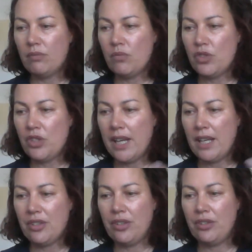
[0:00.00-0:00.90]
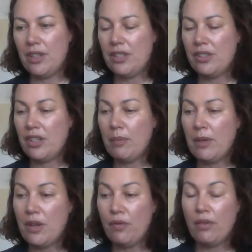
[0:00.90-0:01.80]
she takes you through, there's so
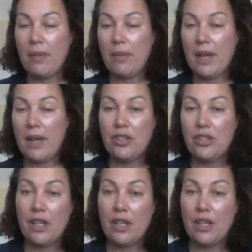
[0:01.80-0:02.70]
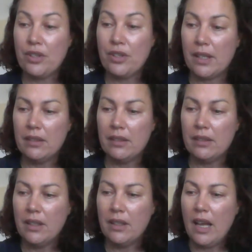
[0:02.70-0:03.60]
much information that you're given.
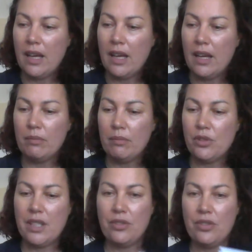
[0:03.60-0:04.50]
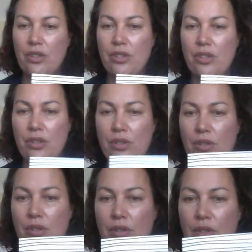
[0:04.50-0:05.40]
She tells you
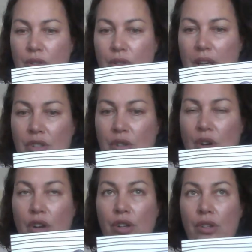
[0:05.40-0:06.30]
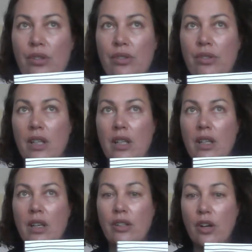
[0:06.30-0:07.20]
to create your own
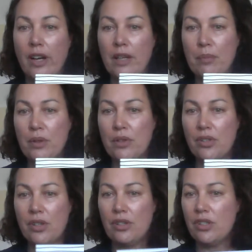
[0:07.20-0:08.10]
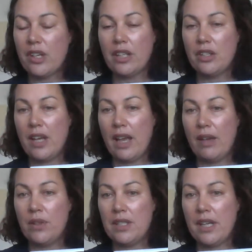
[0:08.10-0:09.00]
guidebook. So just like you
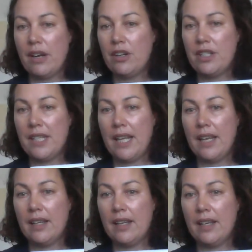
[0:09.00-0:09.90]
have with a tarot deck,